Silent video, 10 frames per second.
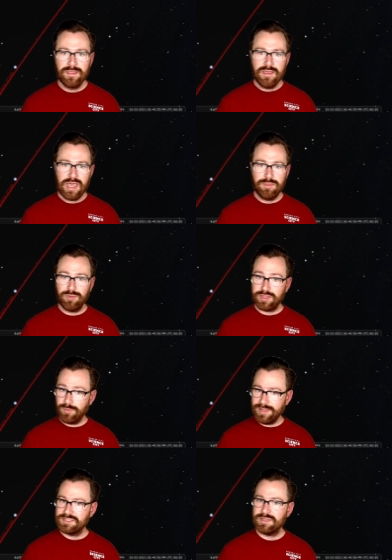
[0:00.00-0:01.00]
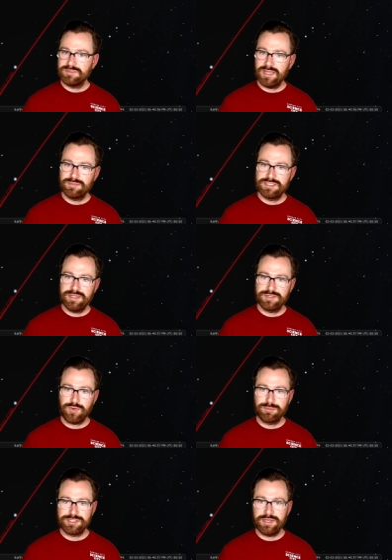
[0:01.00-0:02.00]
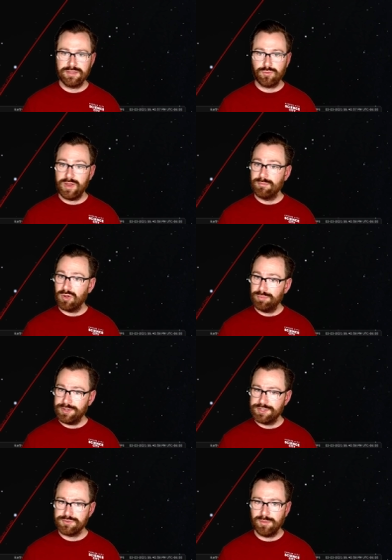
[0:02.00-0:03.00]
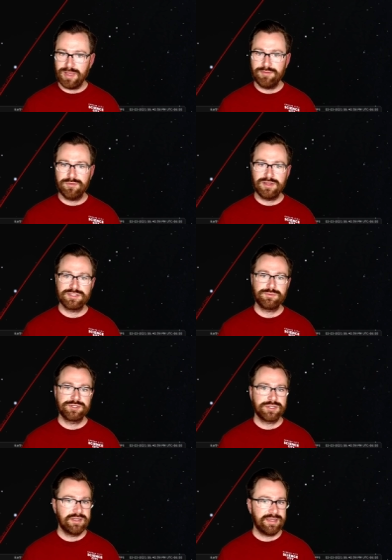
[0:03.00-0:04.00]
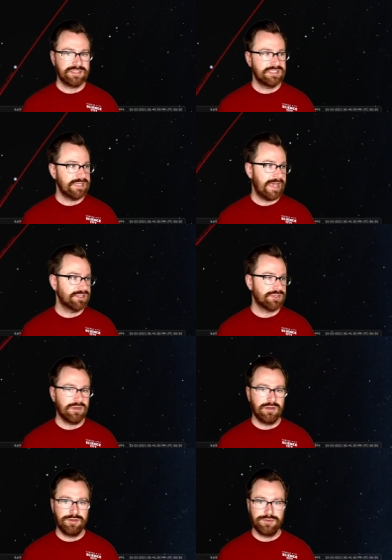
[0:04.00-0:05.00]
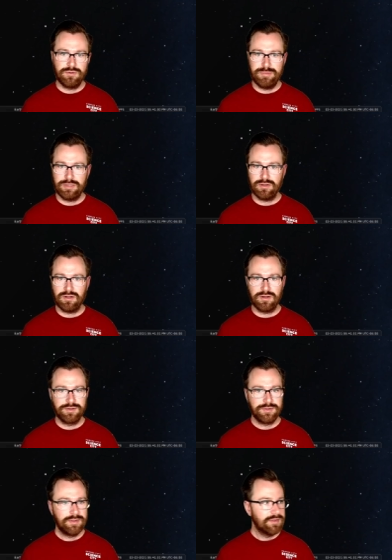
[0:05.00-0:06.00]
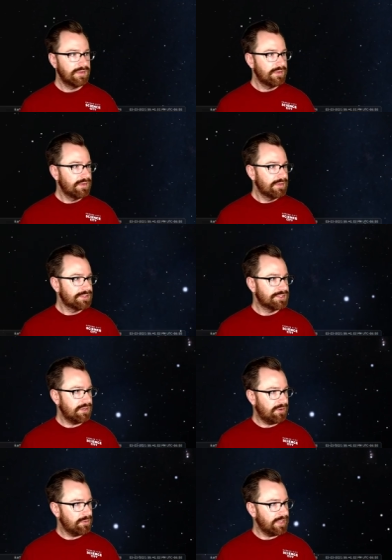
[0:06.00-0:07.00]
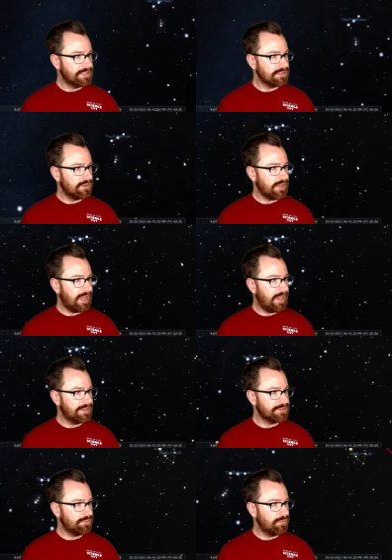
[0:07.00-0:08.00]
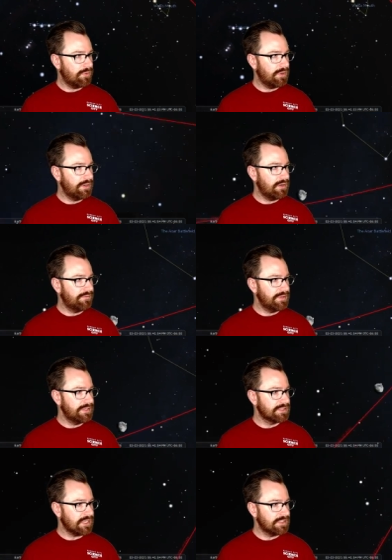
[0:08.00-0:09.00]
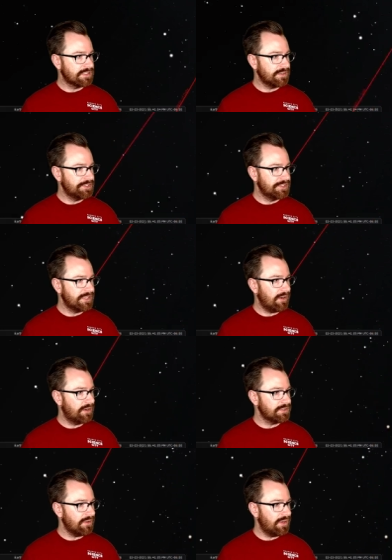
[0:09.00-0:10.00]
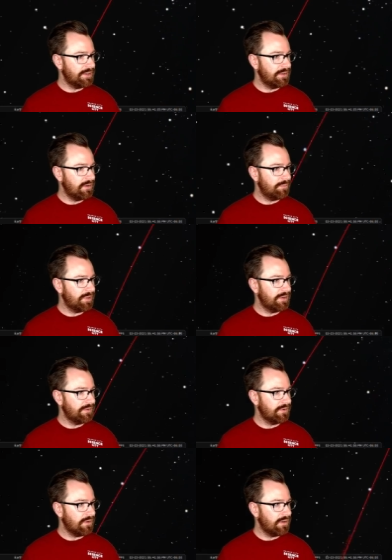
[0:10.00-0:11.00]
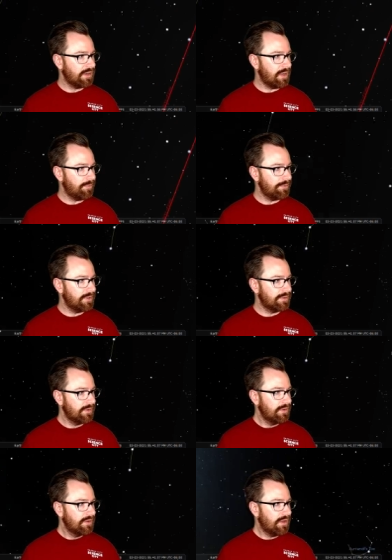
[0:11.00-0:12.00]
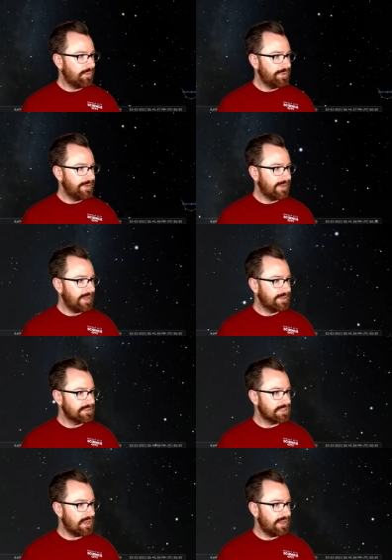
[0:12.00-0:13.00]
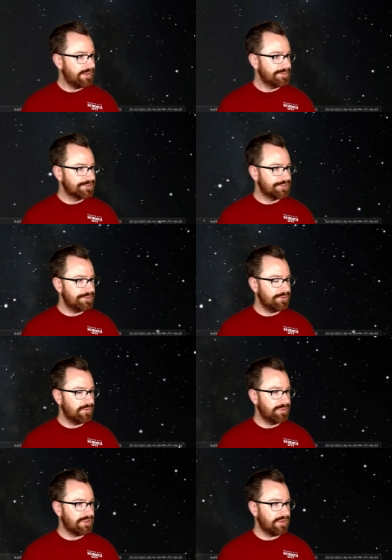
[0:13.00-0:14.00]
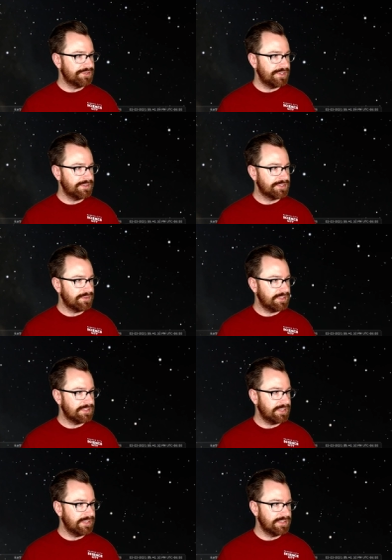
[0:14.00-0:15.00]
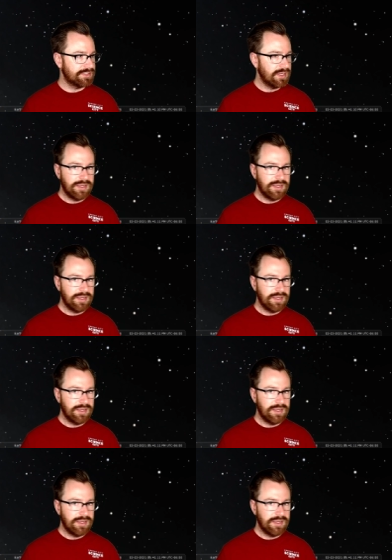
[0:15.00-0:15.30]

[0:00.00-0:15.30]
and the Milky Way is sometimes seen as representing the Rainbow Bridge or the Bifrost, which connects Asgard to Midgard. So let's look at one of these constellations. There aren't a lot here, but there are a couple that uh, we can tie to mythology. So this is